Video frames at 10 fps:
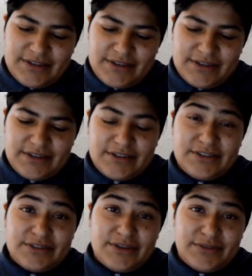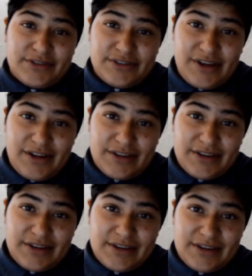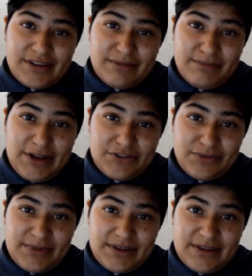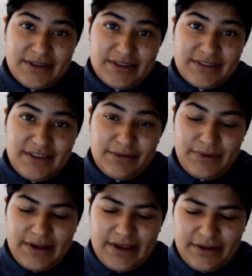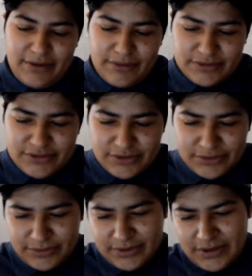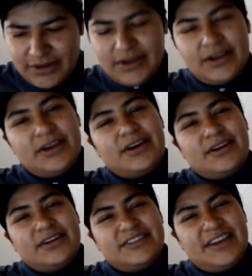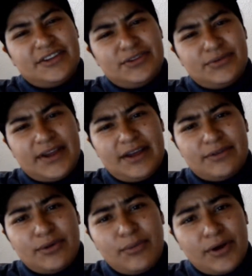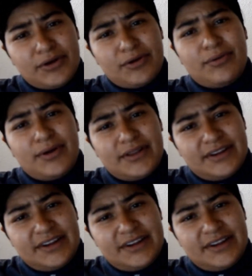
the dissolved solid measurements, and we can also take into account the water quality.